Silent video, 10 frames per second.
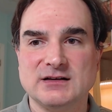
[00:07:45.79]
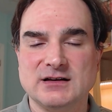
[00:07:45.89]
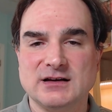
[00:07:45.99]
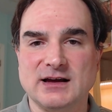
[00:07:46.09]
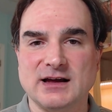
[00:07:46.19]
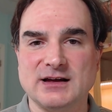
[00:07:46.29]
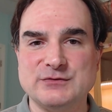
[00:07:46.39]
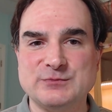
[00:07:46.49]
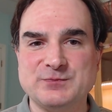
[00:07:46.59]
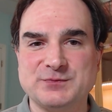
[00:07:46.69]

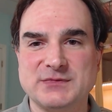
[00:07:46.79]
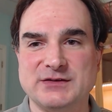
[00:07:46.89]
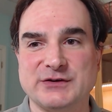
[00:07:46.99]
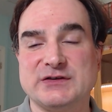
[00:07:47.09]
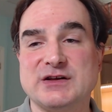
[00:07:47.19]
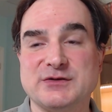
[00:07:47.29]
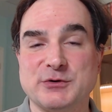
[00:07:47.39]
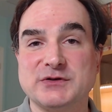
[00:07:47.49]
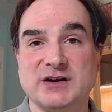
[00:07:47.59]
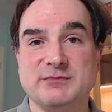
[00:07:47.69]
and there's another book
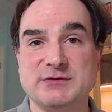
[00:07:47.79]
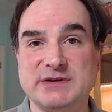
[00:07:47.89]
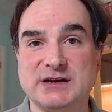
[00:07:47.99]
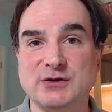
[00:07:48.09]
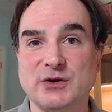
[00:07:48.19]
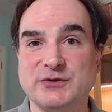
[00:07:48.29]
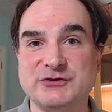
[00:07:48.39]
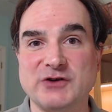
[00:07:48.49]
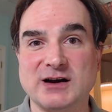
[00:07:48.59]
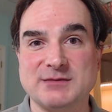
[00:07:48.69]
that I've been reading called The
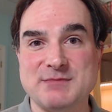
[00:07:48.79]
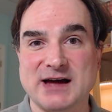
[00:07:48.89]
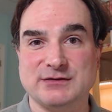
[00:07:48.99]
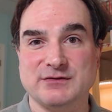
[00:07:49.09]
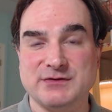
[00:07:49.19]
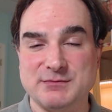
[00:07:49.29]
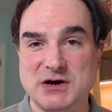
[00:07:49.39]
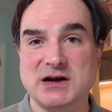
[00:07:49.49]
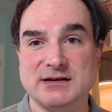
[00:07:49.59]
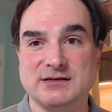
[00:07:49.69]
Dark Matter of the
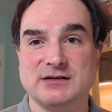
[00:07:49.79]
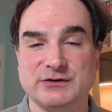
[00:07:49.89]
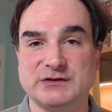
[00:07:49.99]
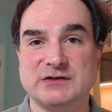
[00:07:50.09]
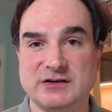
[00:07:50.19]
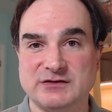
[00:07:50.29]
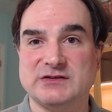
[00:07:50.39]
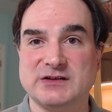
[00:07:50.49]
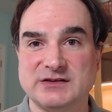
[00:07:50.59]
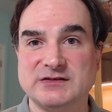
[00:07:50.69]
Mind that also touches
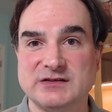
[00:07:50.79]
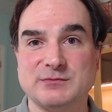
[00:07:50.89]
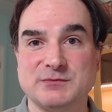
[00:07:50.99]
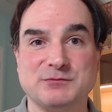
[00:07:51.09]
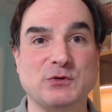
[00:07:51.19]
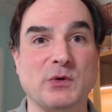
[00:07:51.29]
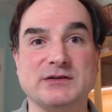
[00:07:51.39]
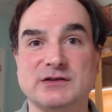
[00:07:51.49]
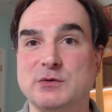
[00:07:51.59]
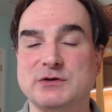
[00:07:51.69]
on this, and I'm going to
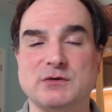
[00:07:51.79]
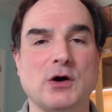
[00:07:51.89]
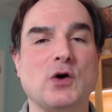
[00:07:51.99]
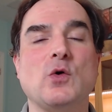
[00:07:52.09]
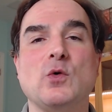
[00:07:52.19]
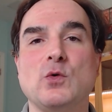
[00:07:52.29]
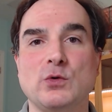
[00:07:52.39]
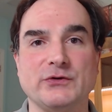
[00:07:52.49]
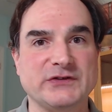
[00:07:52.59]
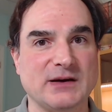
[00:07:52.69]
go into a whole
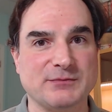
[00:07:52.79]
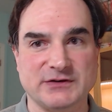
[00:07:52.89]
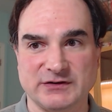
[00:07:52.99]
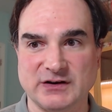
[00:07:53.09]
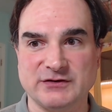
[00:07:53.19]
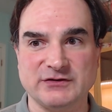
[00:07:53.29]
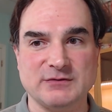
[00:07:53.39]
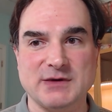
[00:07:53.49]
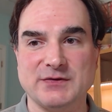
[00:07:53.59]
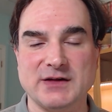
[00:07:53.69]
separate discussion
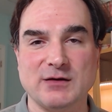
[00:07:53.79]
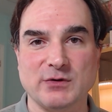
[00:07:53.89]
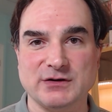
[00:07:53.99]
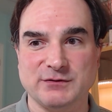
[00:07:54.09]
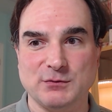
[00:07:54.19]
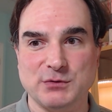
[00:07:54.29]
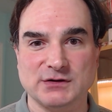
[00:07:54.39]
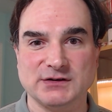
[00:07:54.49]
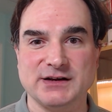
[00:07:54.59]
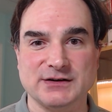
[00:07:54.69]
about that wonderful book
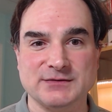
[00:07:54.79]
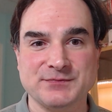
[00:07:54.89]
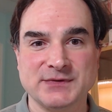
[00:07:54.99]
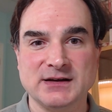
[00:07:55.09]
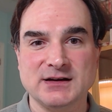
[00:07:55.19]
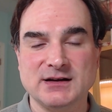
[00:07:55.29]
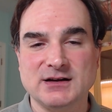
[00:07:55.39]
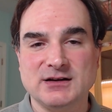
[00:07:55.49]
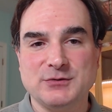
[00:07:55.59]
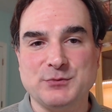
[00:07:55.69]
later.
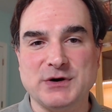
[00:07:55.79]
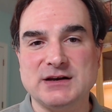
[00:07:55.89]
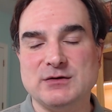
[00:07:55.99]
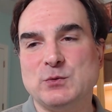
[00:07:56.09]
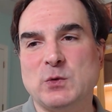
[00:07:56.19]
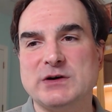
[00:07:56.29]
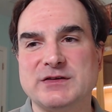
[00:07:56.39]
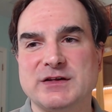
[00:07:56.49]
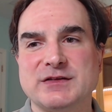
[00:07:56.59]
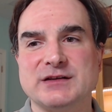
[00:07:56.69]
But one of
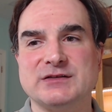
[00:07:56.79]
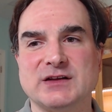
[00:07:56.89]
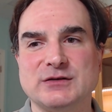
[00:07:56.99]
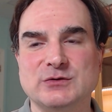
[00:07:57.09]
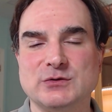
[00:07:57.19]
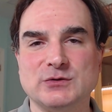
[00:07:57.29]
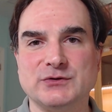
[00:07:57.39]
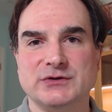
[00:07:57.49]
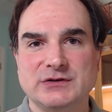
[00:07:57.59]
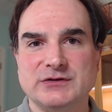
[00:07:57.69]
the things that Gould
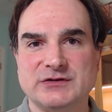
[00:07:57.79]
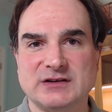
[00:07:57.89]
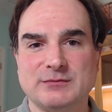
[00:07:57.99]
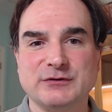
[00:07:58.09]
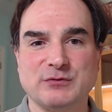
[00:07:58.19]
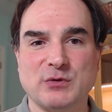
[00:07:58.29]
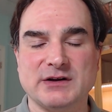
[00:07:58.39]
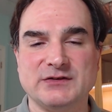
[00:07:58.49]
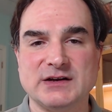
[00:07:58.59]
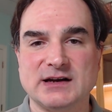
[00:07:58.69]
stumps for
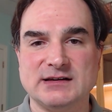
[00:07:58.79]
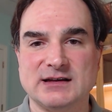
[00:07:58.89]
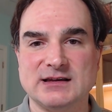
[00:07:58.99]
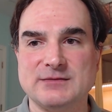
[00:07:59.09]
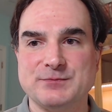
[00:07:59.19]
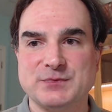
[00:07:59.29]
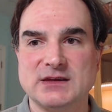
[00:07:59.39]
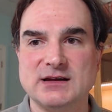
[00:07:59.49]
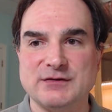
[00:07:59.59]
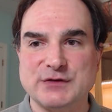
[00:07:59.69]
is the idea that
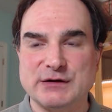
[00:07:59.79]
if there is